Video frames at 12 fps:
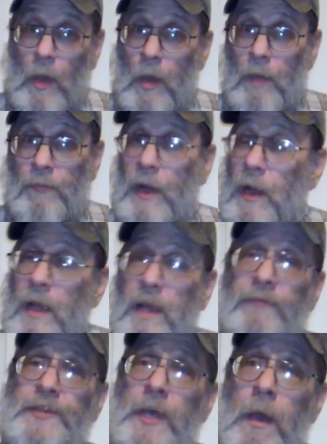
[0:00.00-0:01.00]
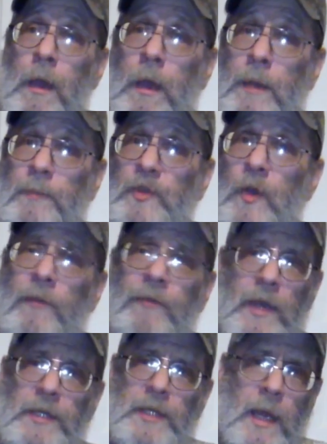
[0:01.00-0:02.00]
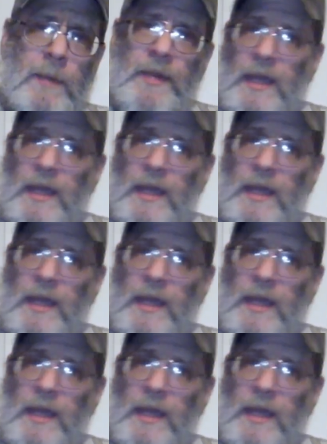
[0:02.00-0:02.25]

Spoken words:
off. I'll have time. So I've got time to